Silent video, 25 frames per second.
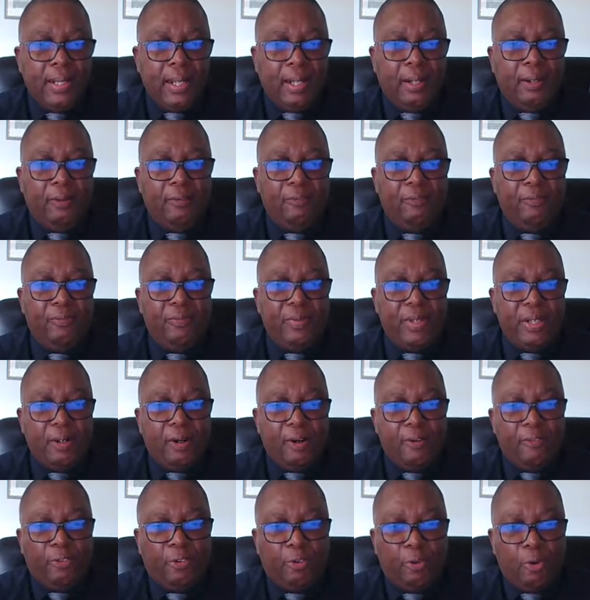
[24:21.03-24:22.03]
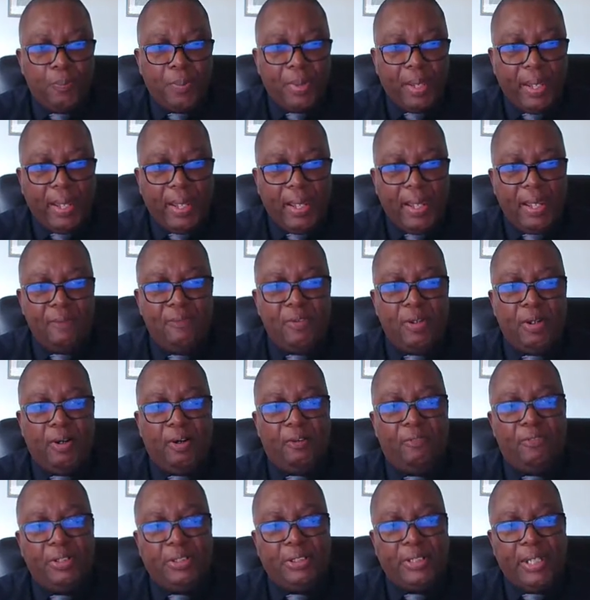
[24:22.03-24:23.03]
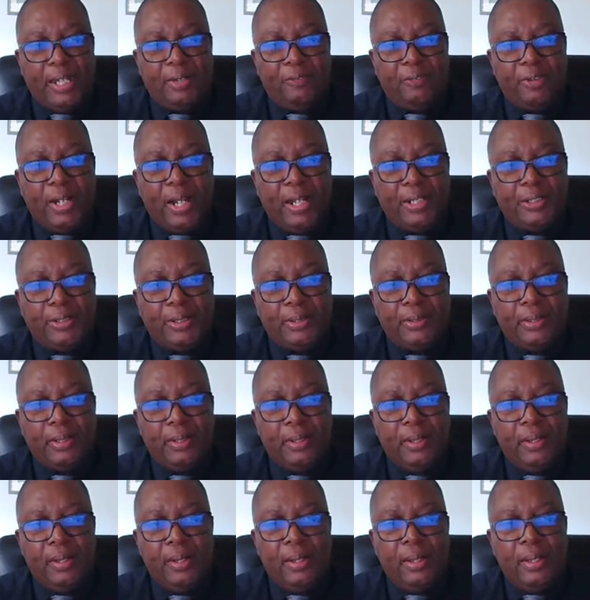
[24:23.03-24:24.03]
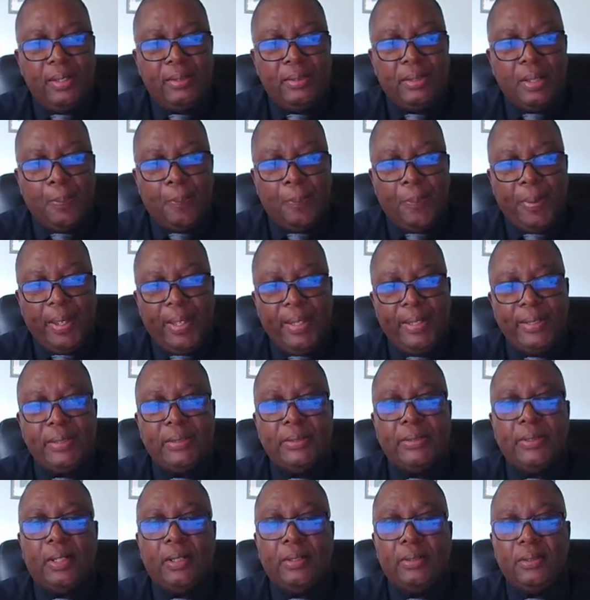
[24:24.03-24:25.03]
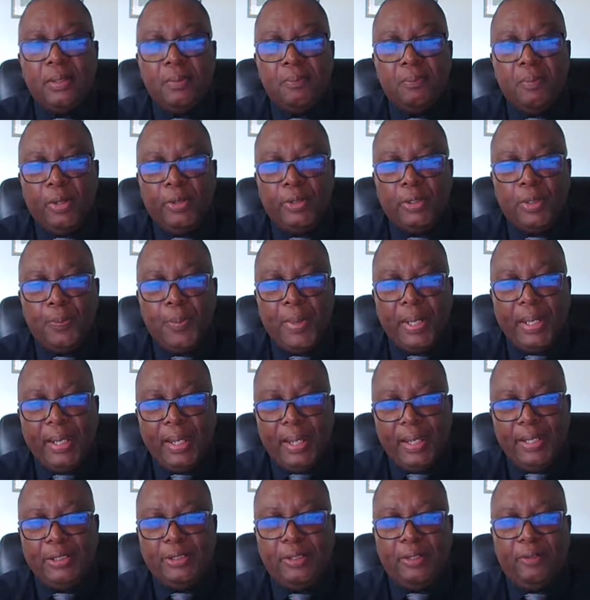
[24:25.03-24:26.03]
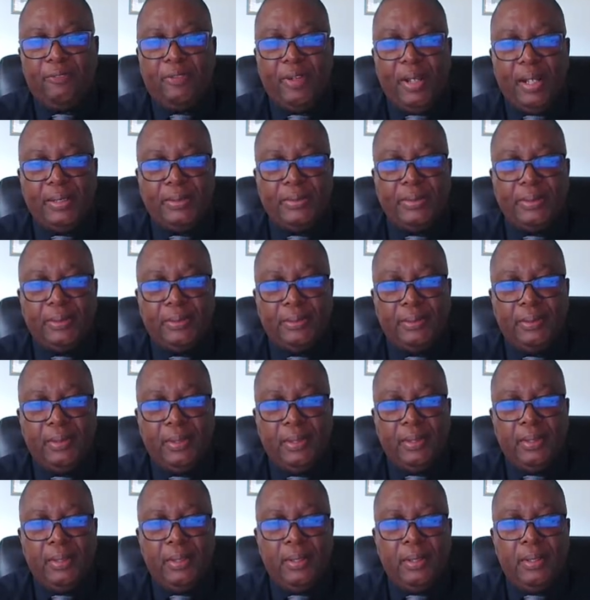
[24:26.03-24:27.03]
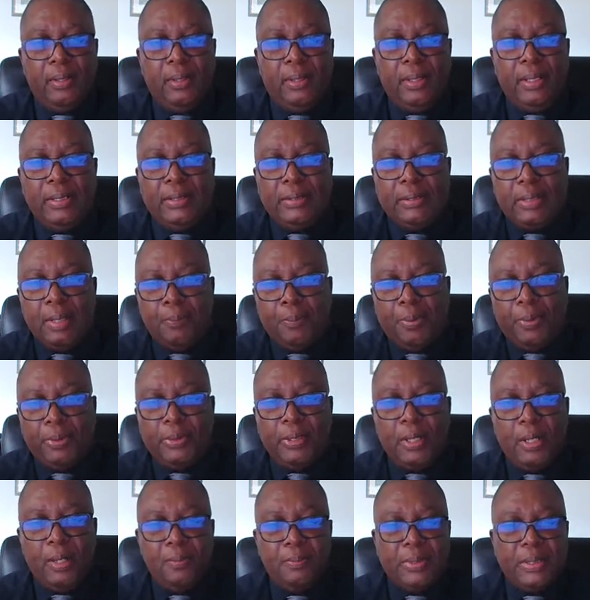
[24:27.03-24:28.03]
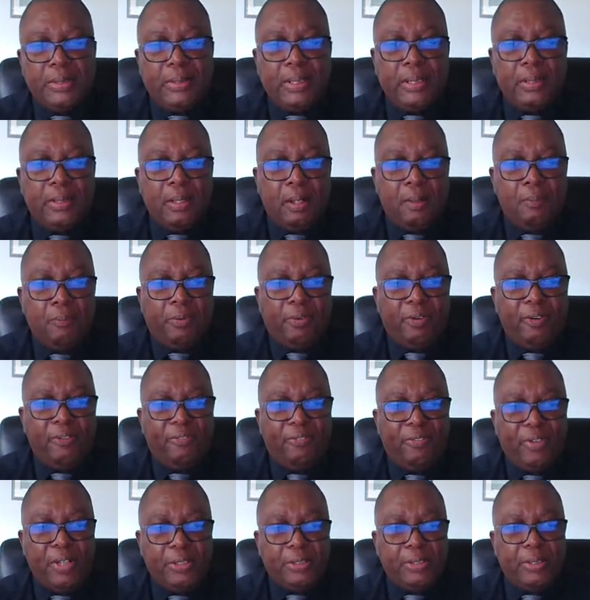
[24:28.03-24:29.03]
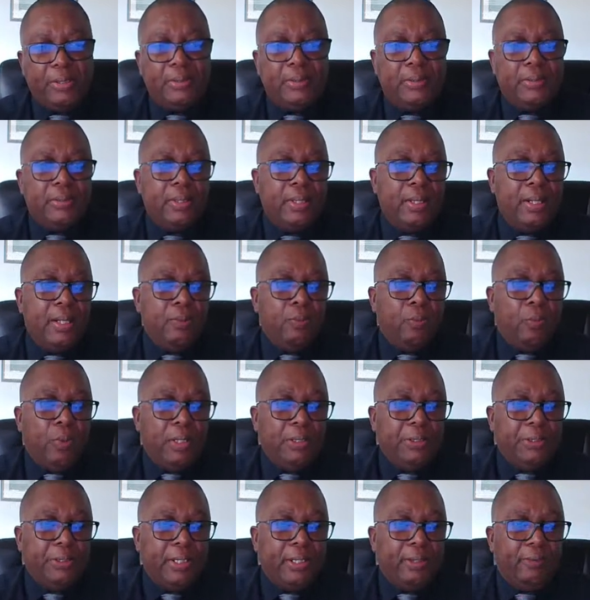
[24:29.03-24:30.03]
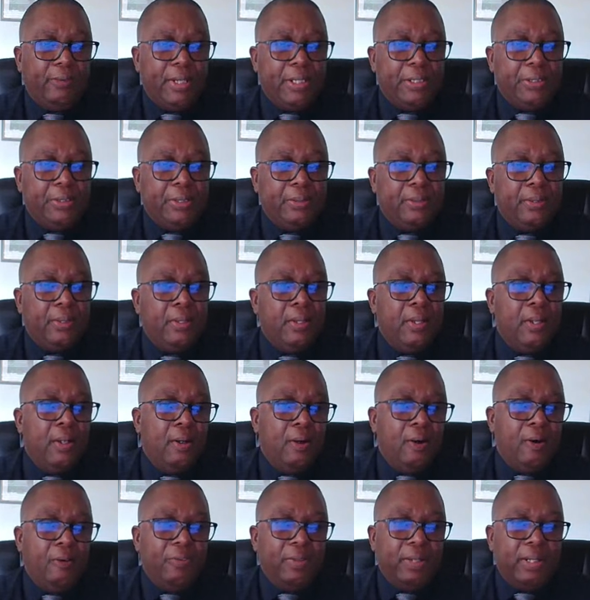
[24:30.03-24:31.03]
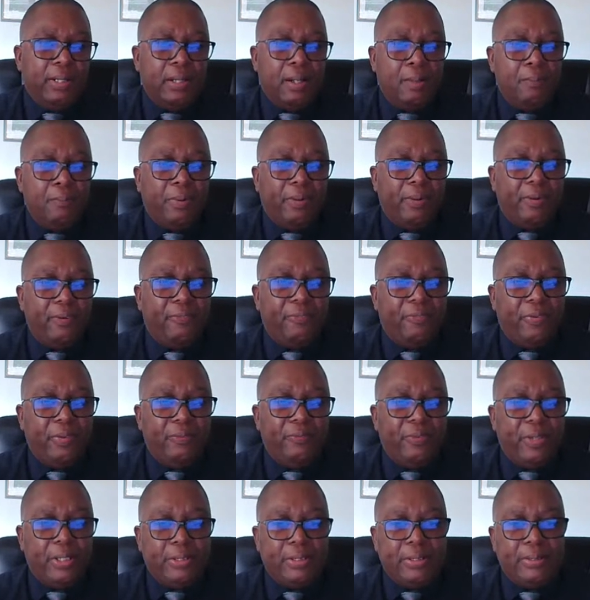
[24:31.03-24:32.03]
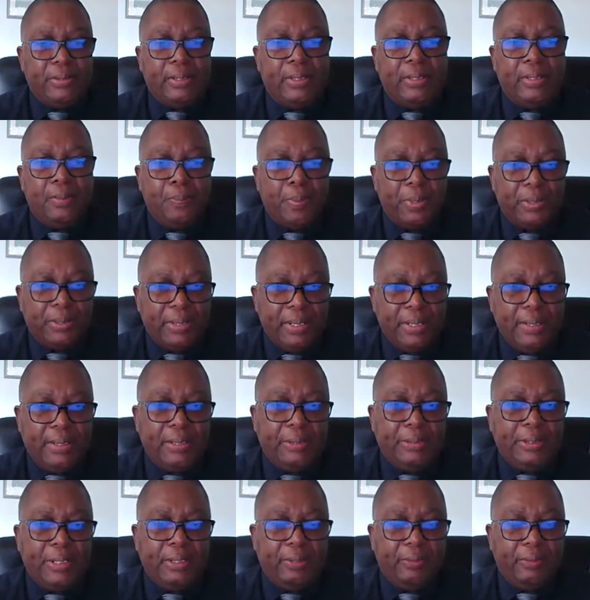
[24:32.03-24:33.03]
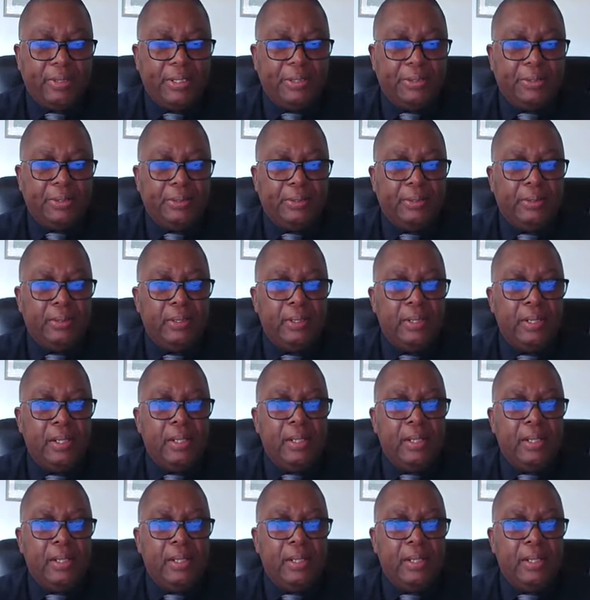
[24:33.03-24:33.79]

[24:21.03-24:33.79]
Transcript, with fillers: Now, the overall behavior of a chain reaction depends on the multiplication factor. In simple terms, it's the number of fissions in one generation over the number of fissions in the preceding generation.